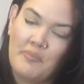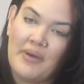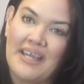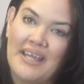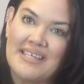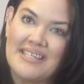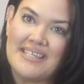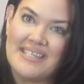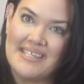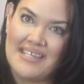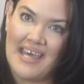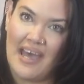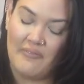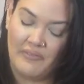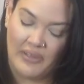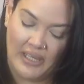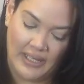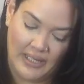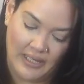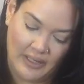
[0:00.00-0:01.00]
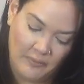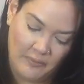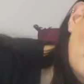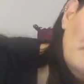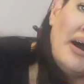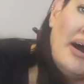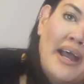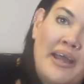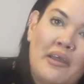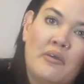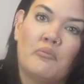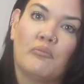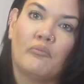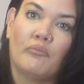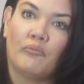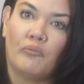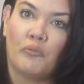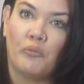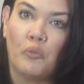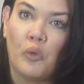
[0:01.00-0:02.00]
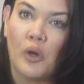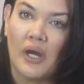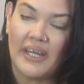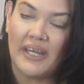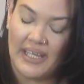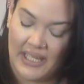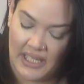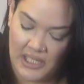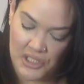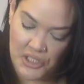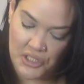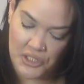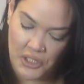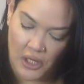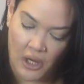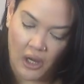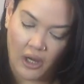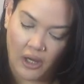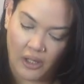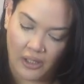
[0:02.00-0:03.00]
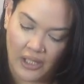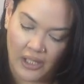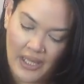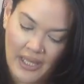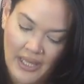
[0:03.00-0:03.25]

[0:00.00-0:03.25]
by 7 by 1 inch tall